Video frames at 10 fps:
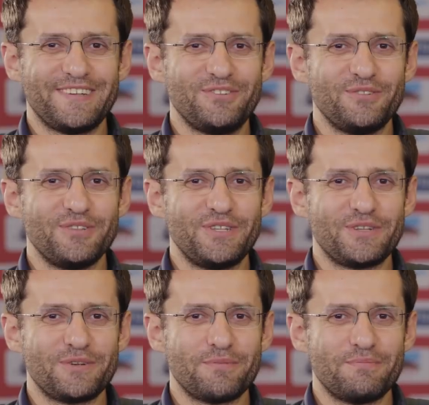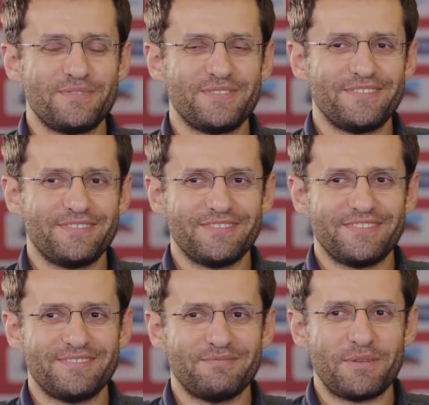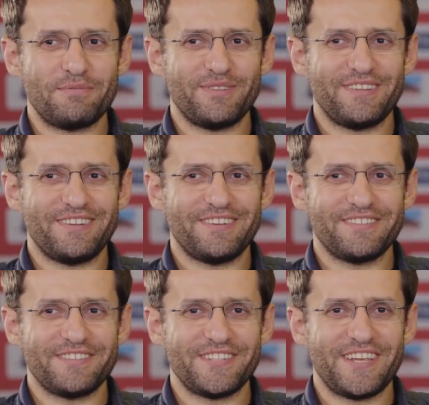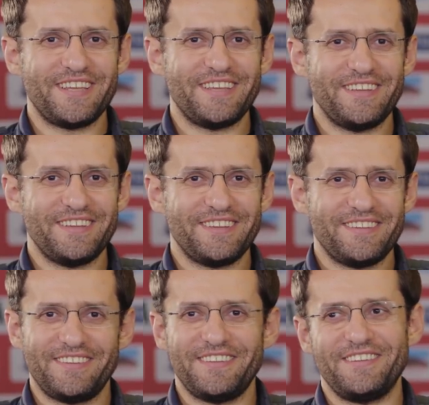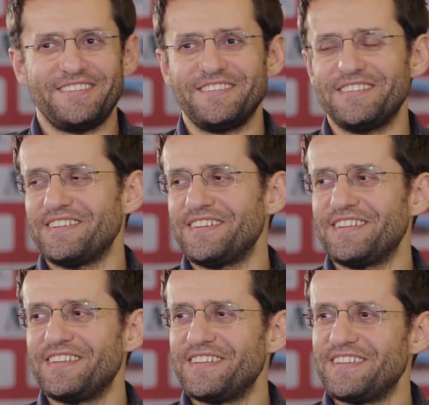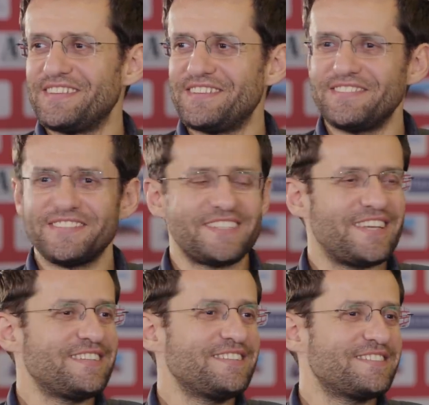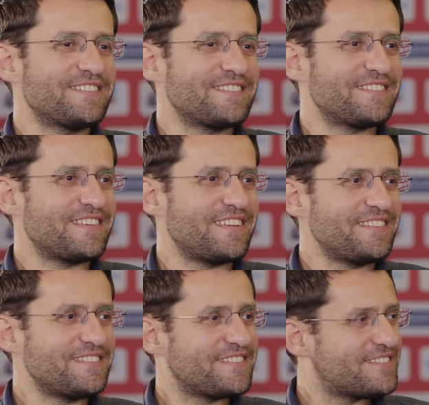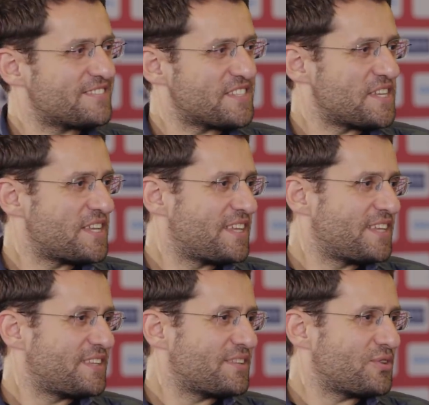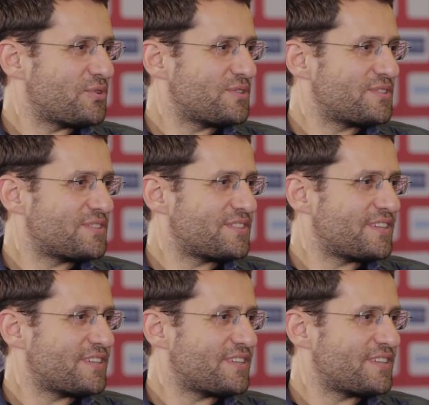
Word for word: whole Europe people are shaking here. There is sun and there is